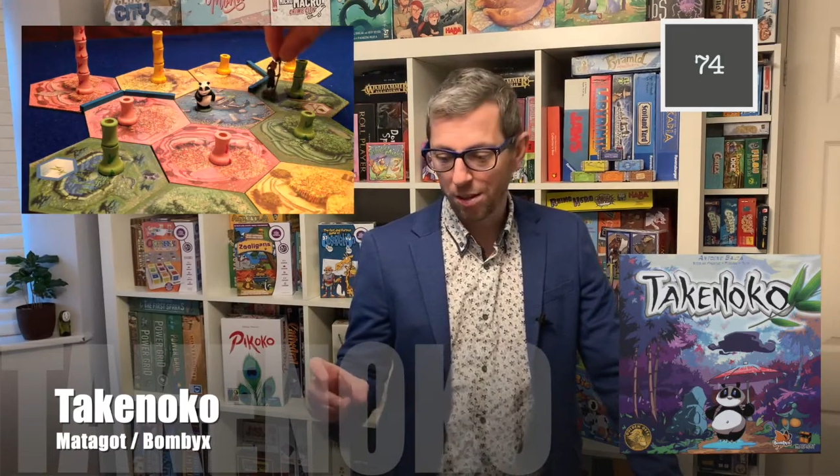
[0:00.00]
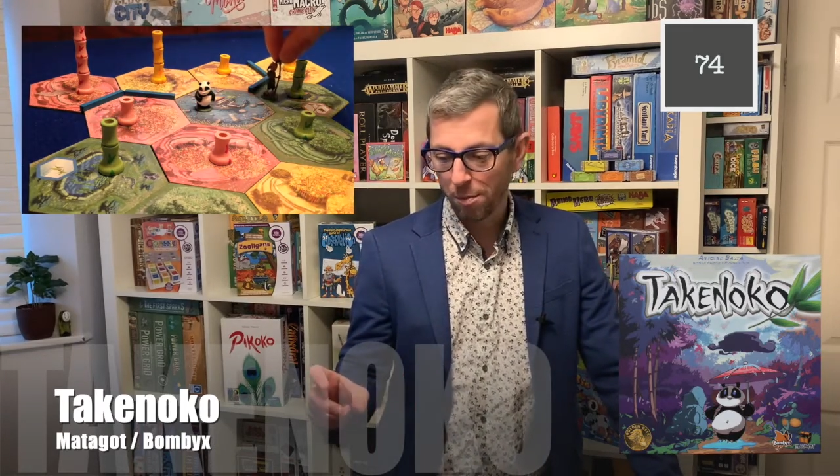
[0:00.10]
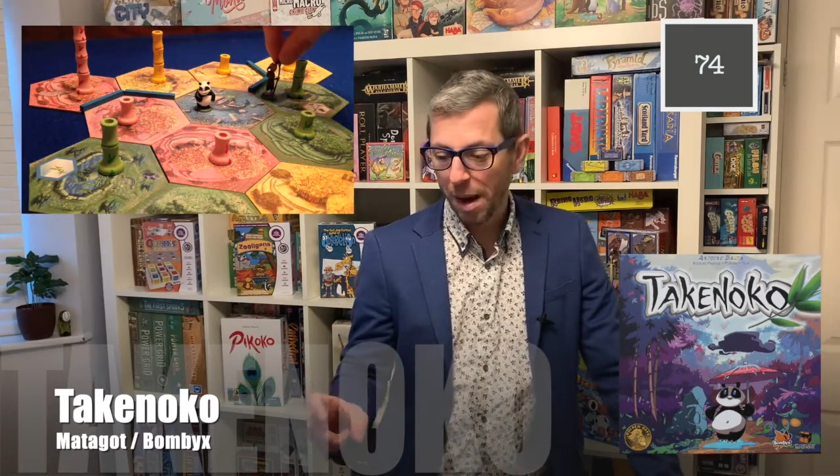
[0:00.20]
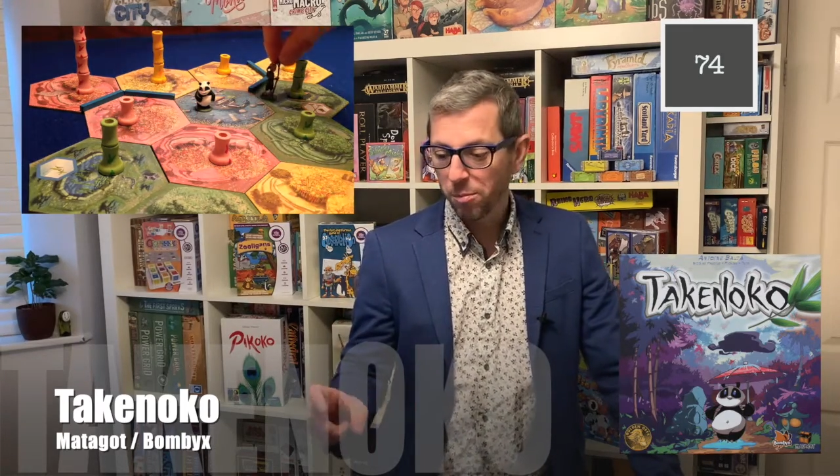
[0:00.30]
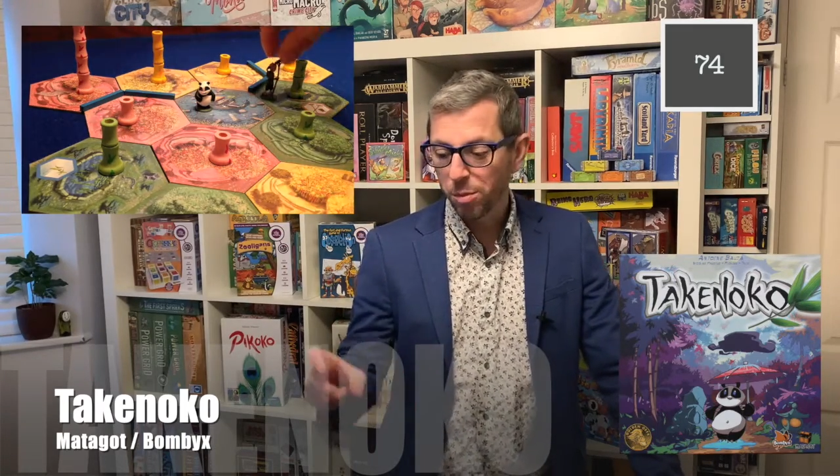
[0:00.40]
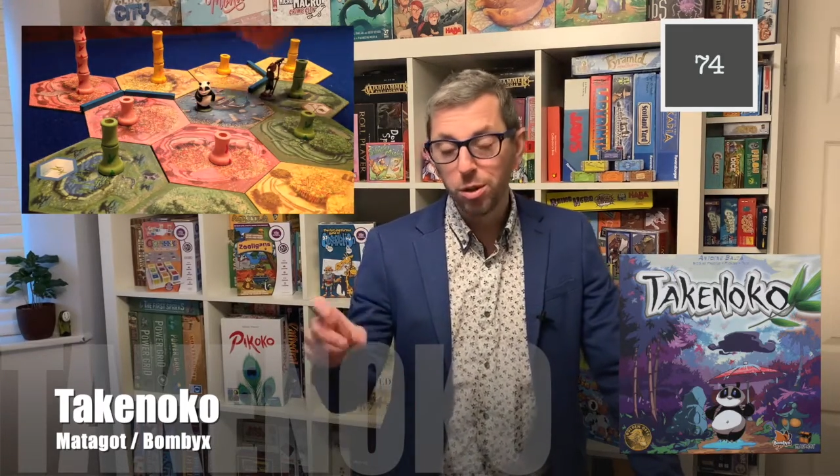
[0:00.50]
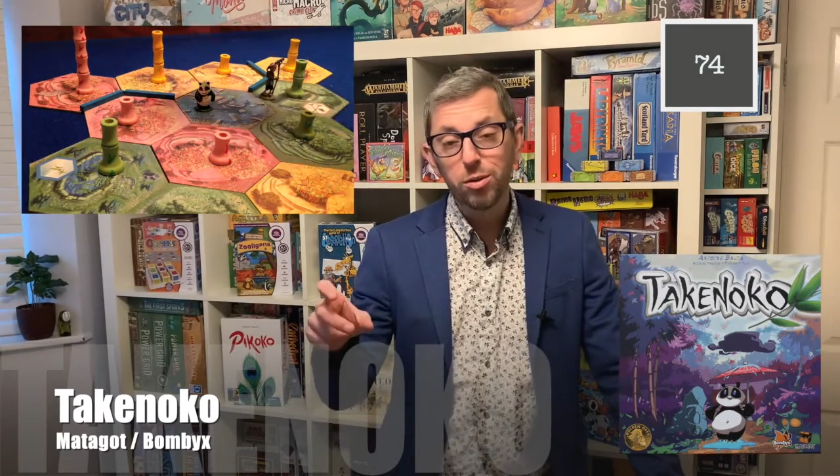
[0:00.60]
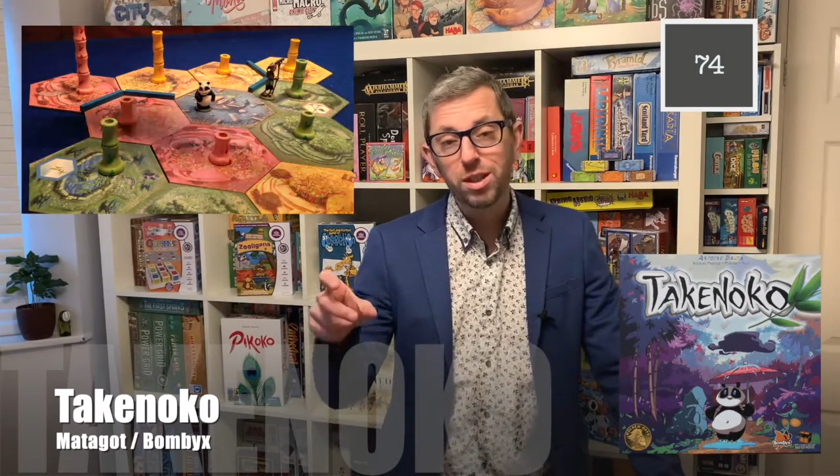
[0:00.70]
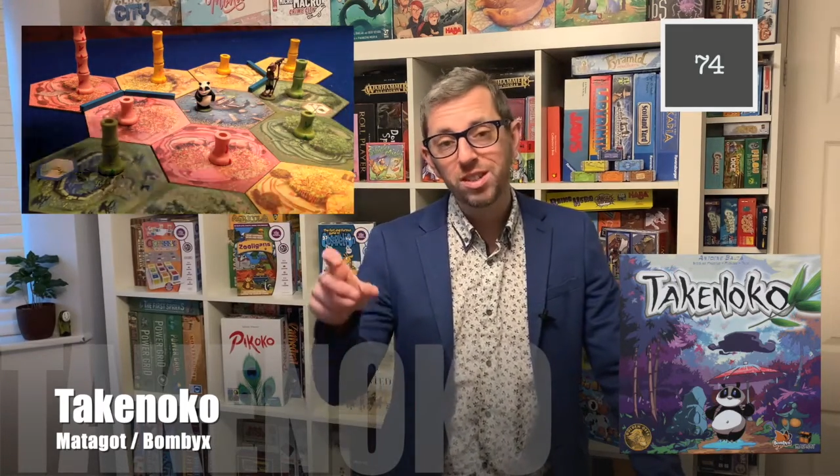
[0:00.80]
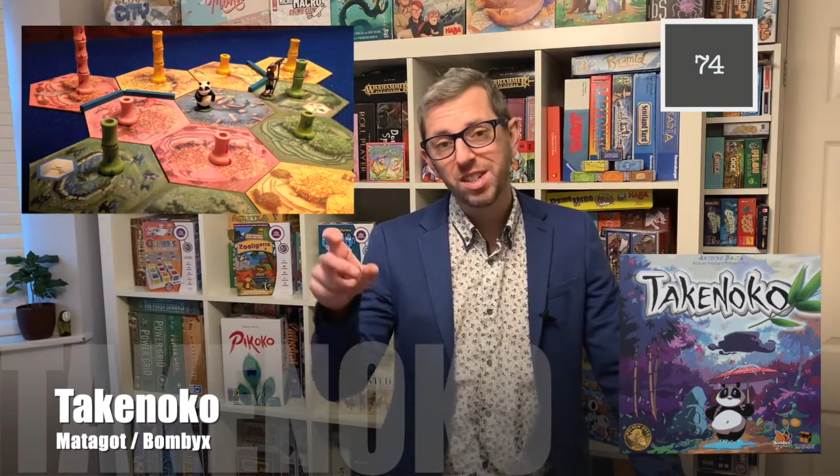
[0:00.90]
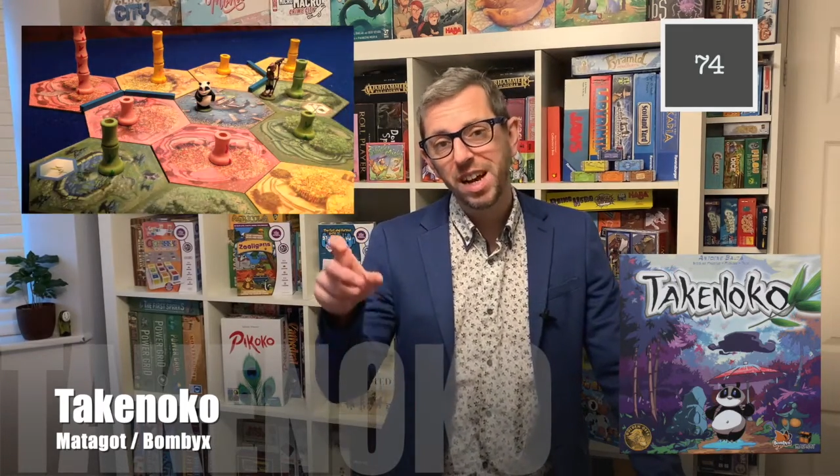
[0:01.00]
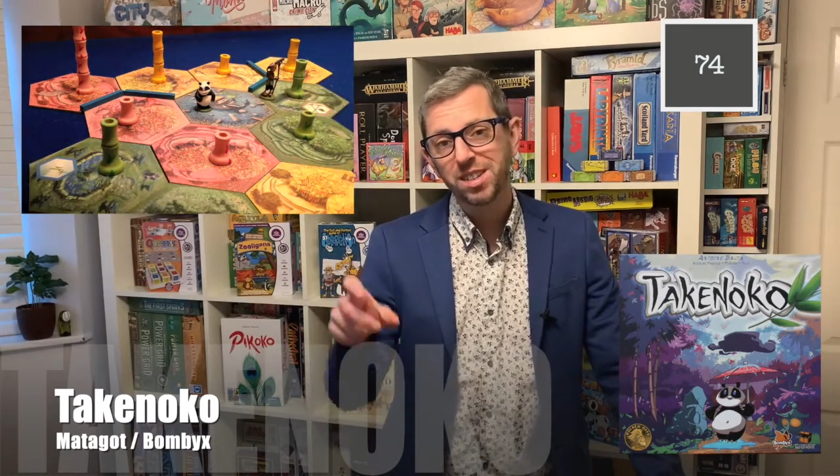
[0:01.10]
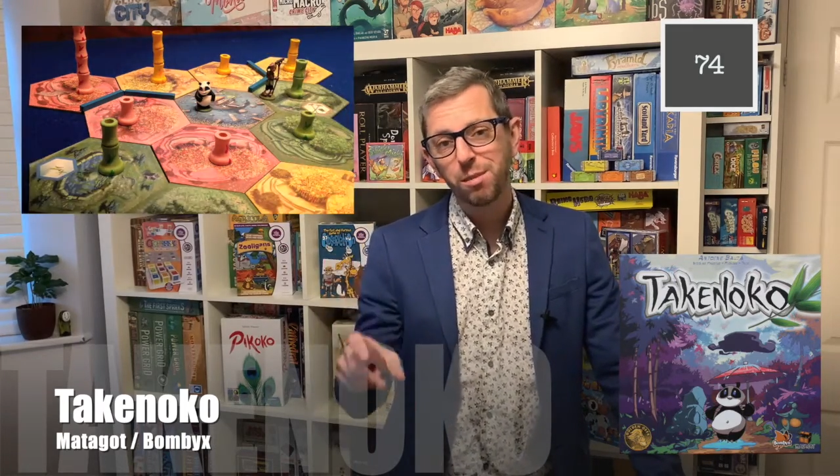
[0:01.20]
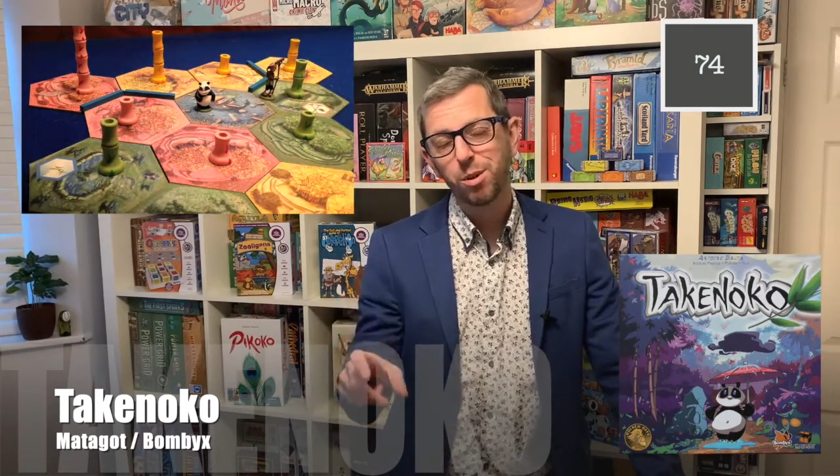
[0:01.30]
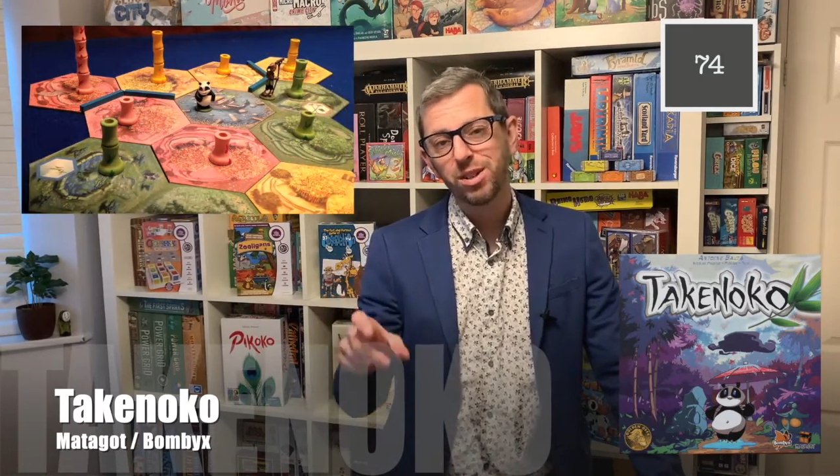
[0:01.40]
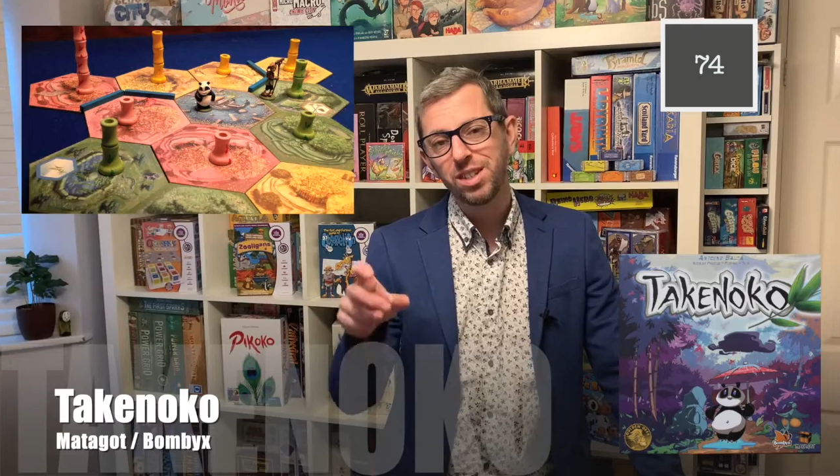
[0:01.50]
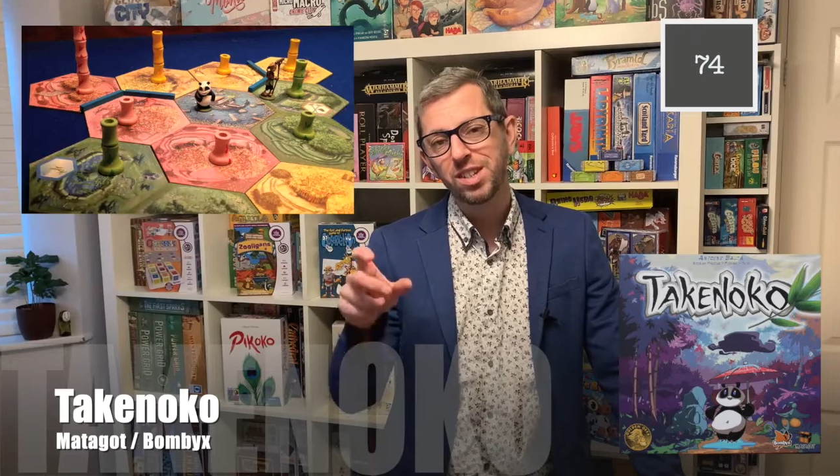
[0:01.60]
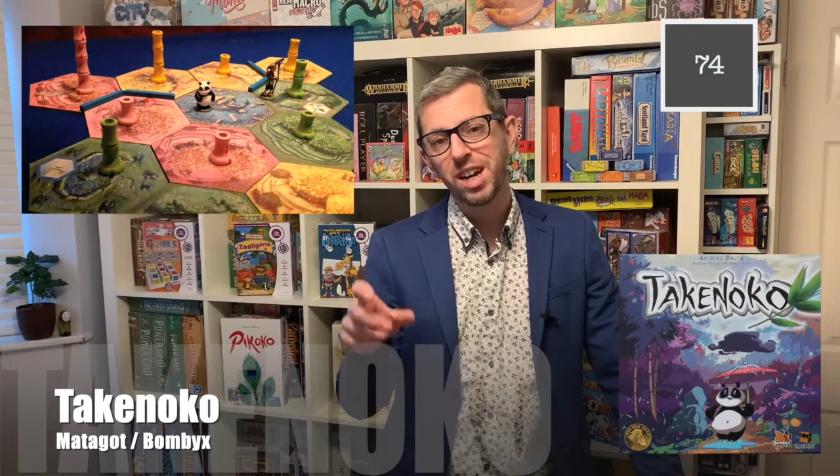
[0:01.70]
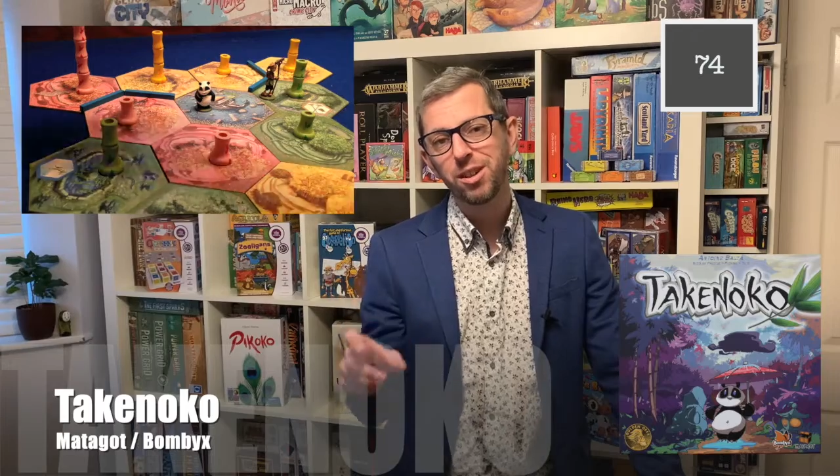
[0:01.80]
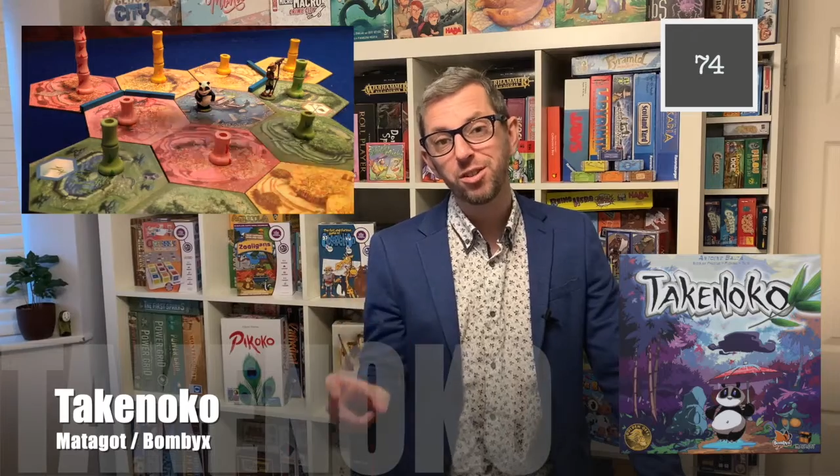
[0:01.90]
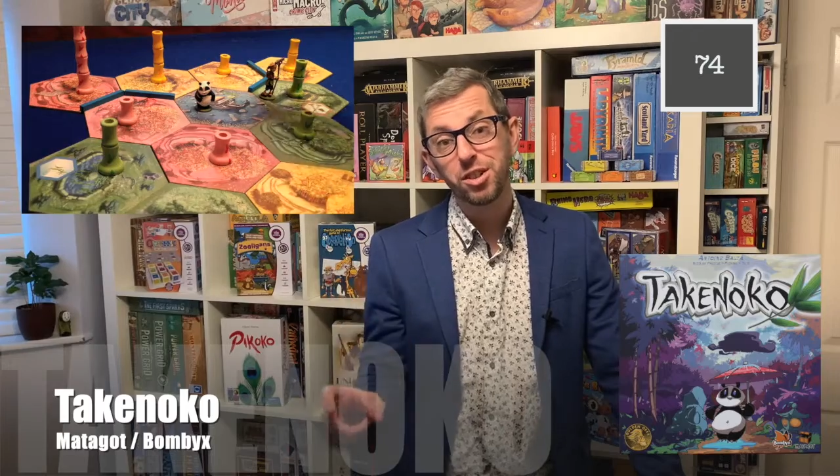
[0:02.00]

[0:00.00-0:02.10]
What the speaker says: bamboo that stacks up on these tiles